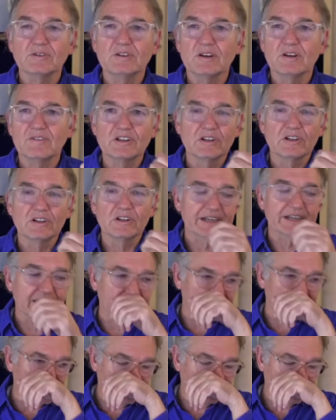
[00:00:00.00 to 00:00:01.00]
You know, if you look
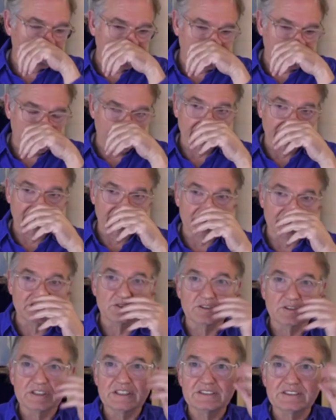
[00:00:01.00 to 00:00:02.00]
in, you know, various
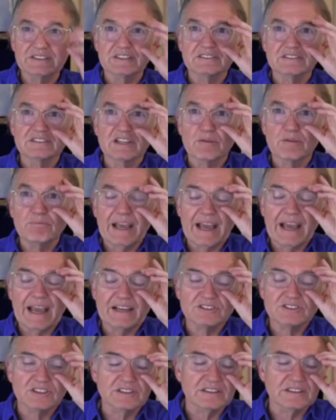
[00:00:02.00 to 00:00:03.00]
traditions,
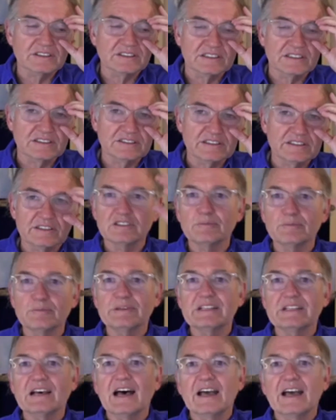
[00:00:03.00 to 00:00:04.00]
compassion is considered to
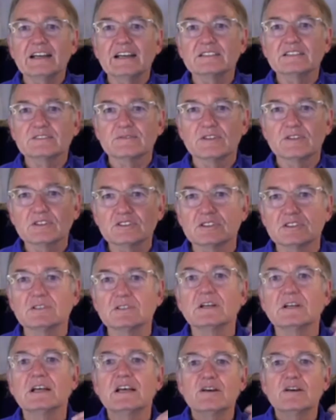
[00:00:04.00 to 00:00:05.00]
be the highest
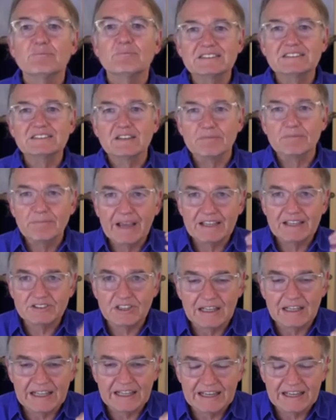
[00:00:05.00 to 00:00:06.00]
virtue, but it's of
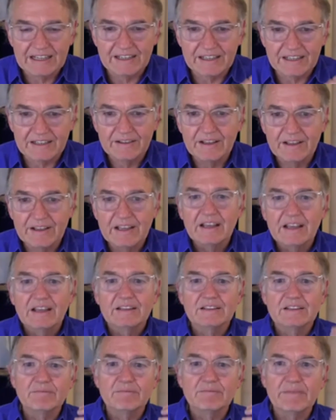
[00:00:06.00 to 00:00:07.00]
masculinity,
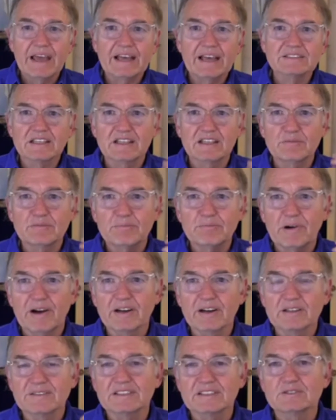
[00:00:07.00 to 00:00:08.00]
the masculine
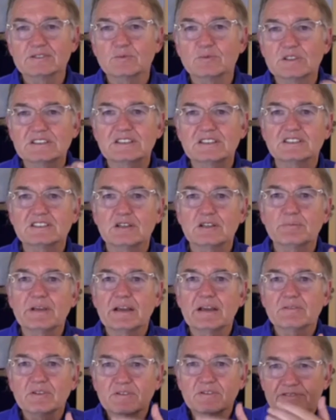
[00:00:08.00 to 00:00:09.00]
part of us, which is to be
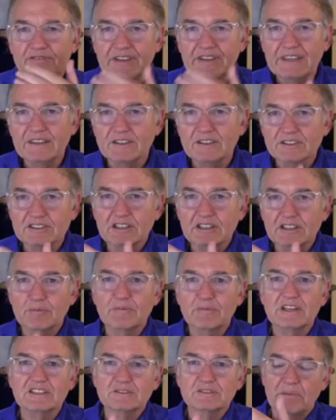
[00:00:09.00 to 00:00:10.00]
able to feel
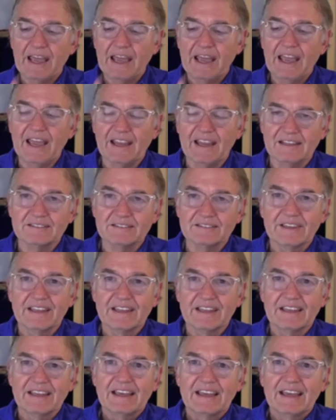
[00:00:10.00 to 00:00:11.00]
somebody's pain
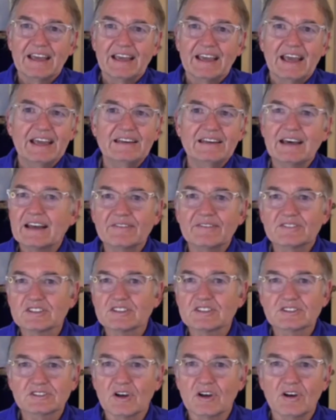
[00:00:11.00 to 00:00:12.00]
and not have to
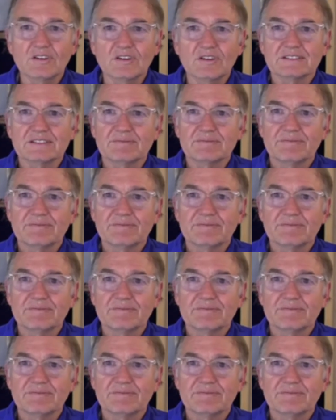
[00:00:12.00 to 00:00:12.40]
solve it.